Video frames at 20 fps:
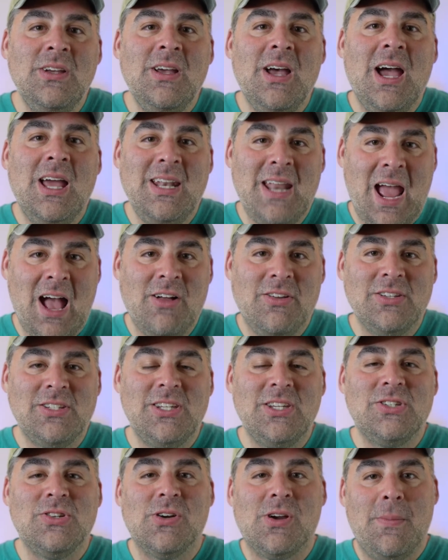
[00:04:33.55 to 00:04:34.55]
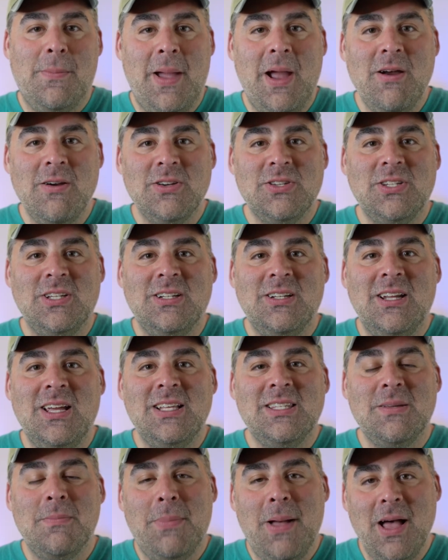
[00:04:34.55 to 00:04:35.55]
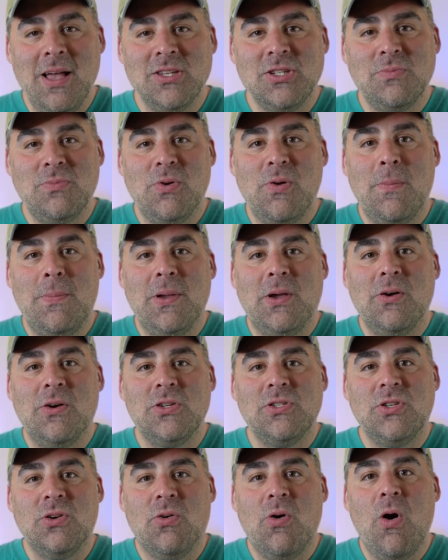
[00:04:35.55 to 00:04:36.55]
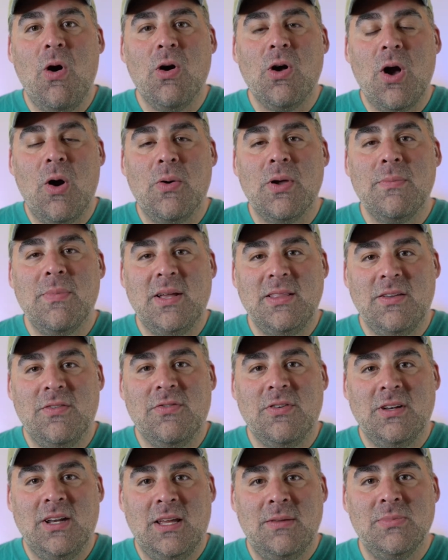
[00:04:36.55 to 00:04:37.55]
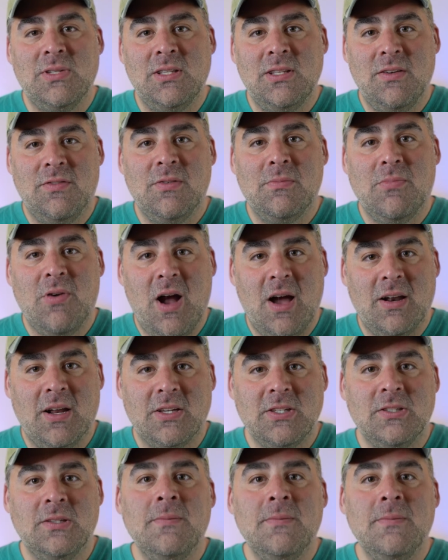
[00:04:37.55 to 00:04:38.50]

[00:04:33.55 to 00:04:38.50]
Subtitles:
analysis or comparison, it's impossible because they're all going by different names and different products.